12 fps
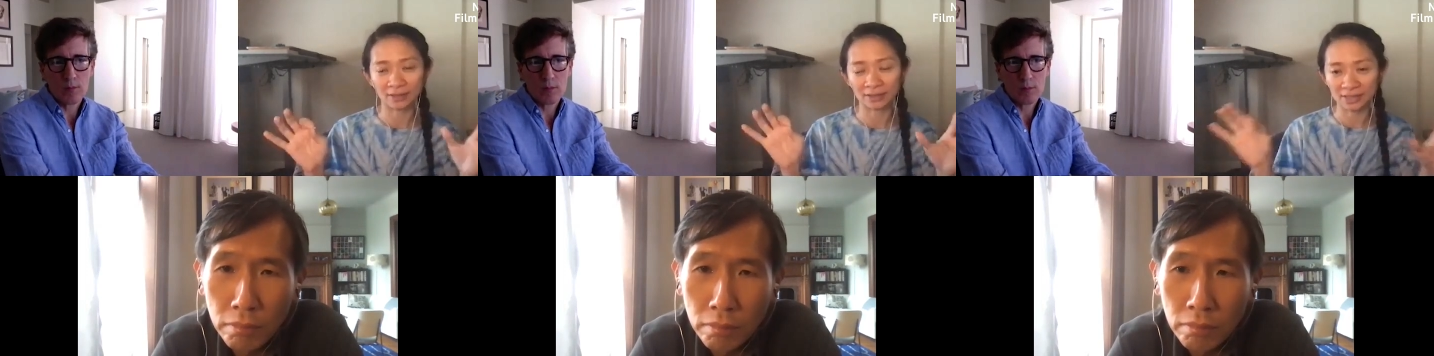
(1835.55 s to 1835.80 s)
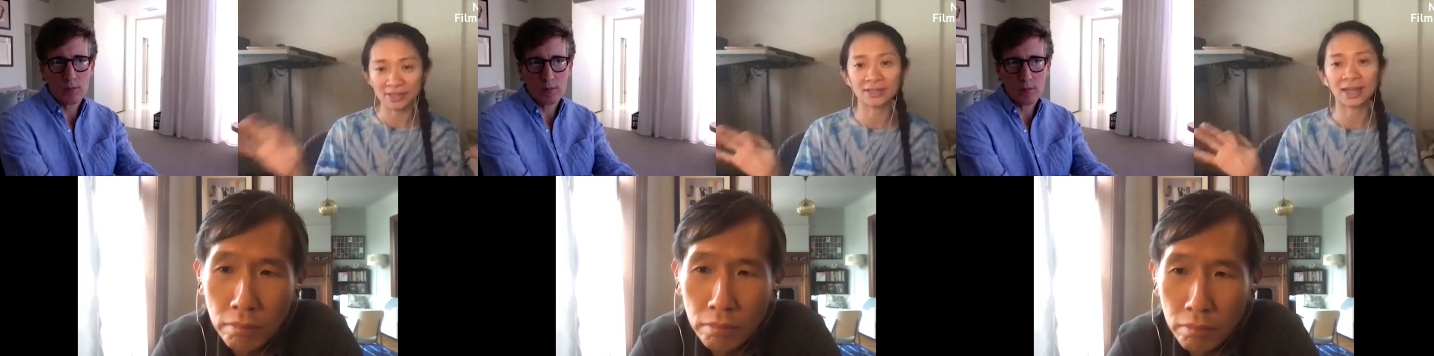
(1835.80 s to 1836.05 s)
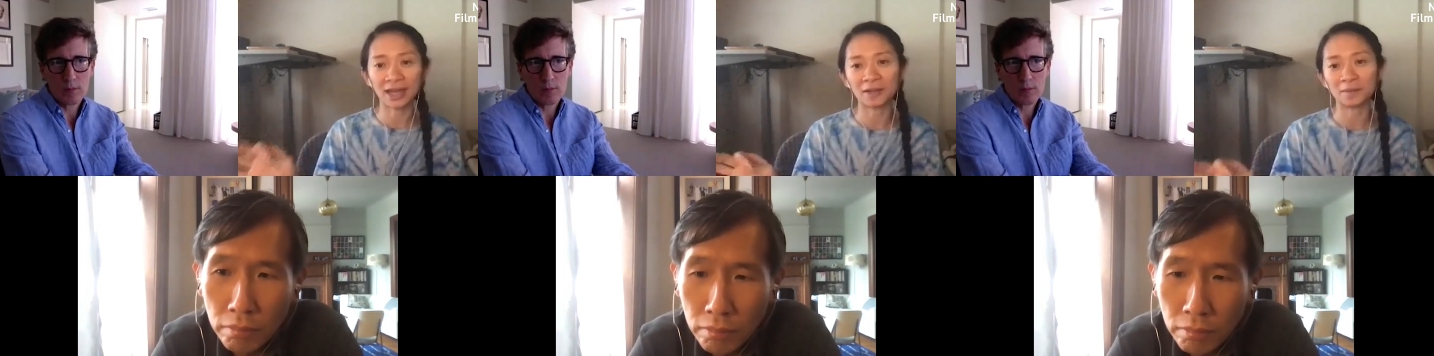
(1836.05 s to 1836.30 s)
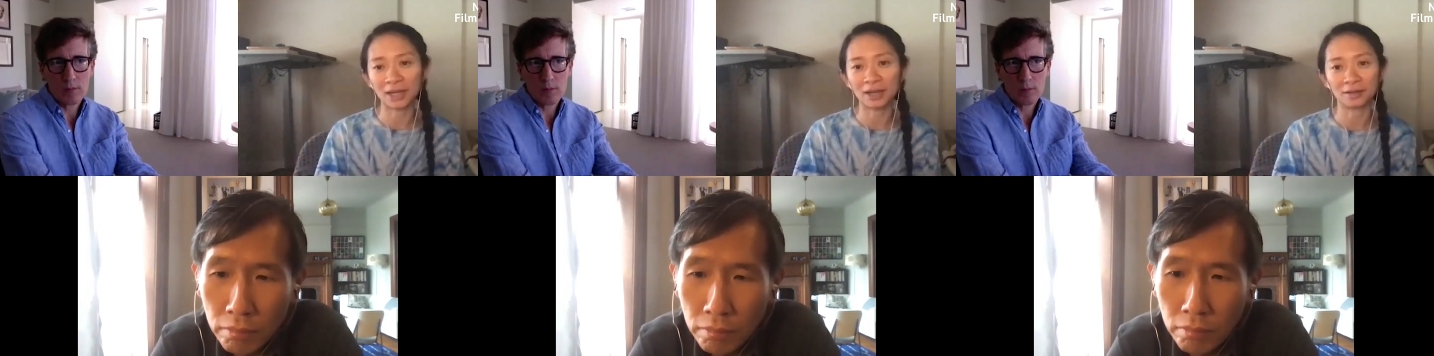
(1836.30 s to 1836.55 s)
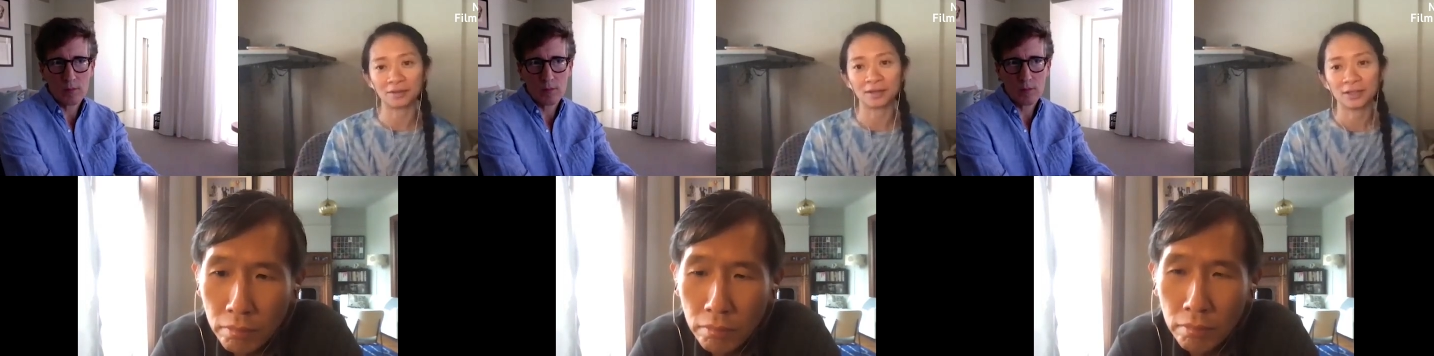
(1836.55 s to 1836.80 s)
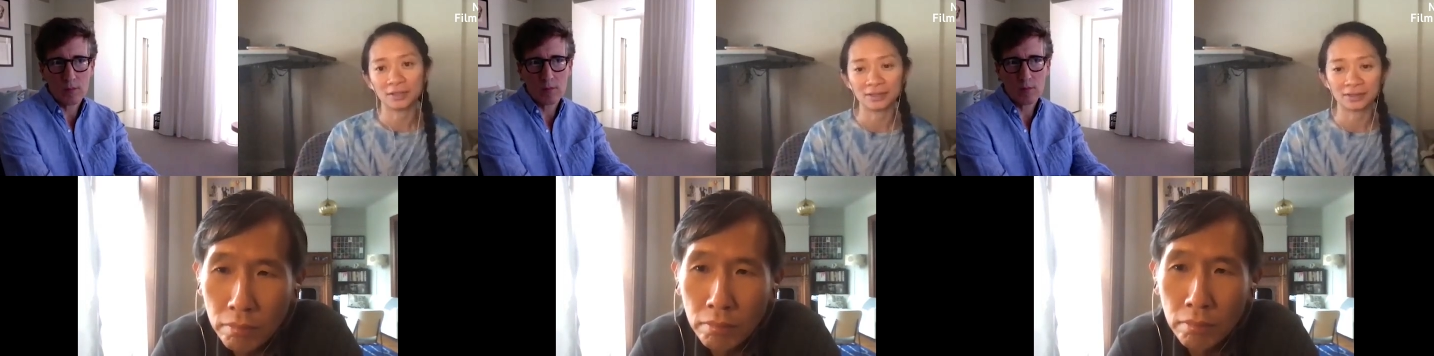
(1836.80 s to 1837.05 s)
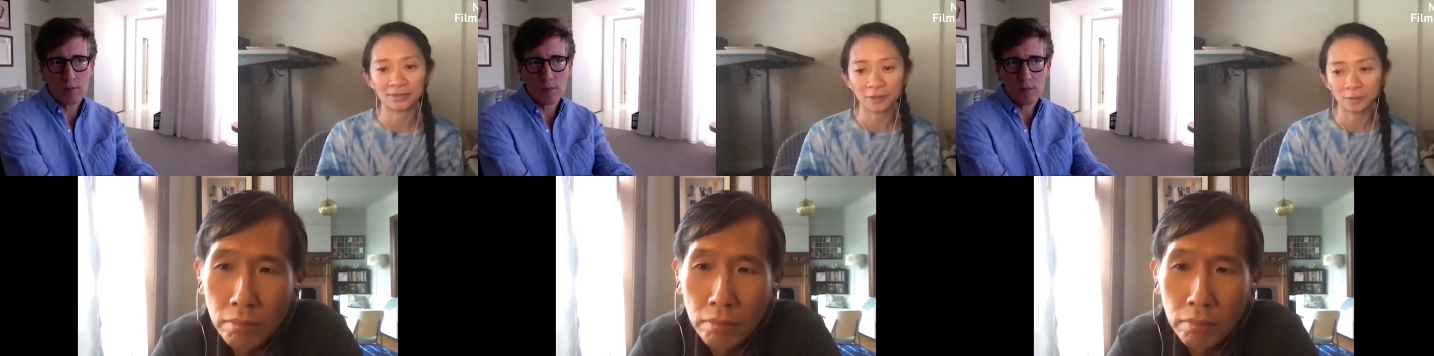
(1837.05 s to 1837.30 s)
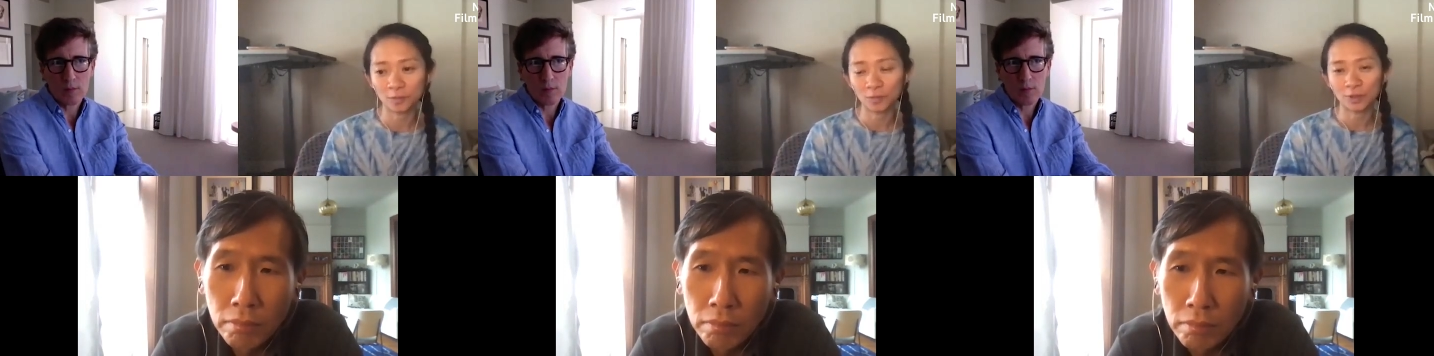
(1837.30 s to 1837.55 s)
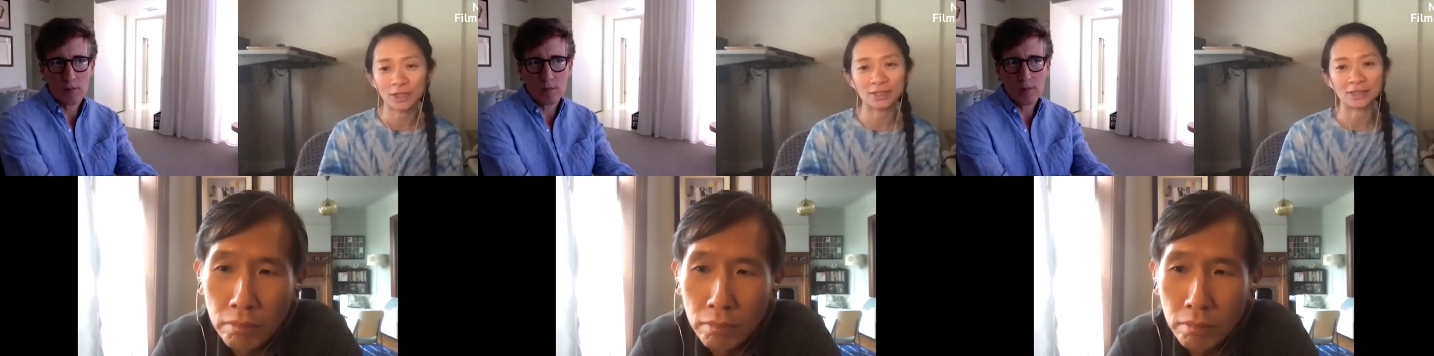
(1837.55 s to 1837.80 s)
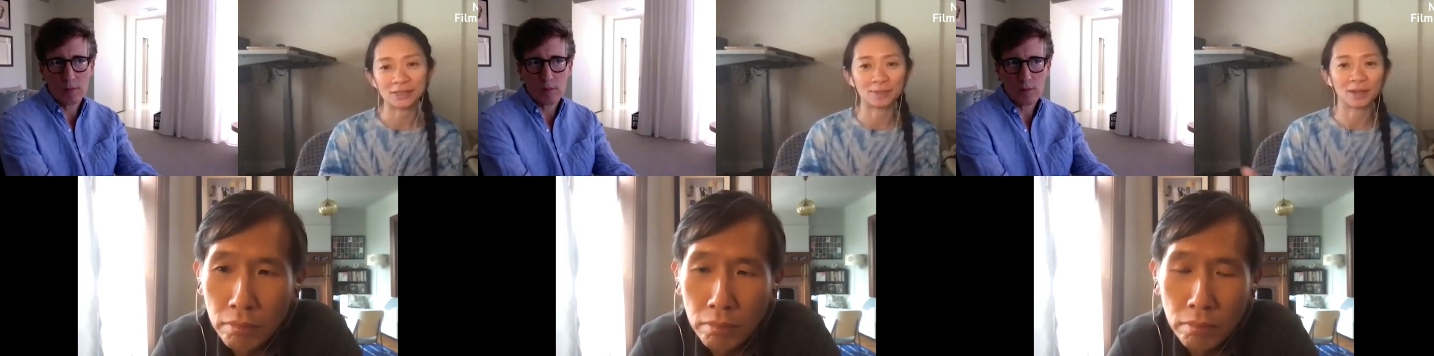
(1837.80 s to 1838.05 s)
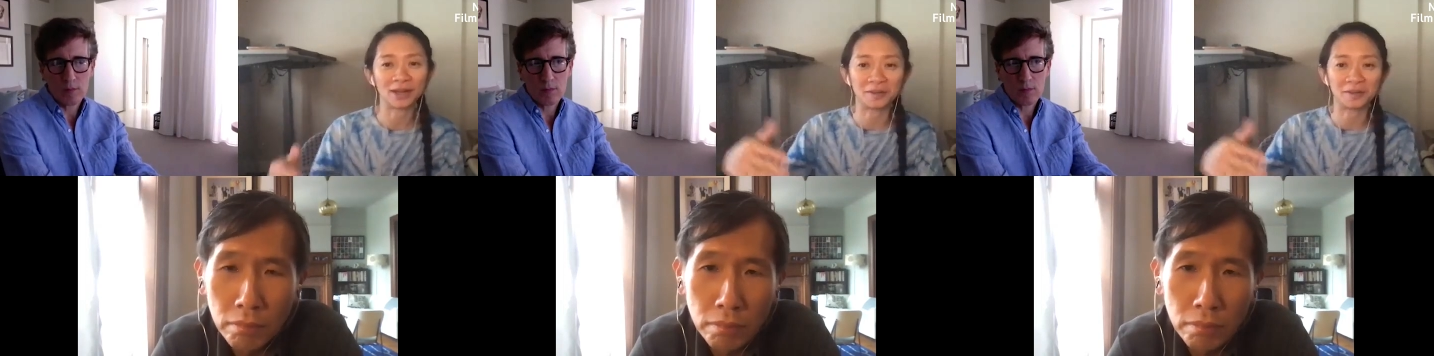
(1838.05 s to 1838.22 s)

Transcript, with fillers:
Speaker 1: this time now, this film does inspire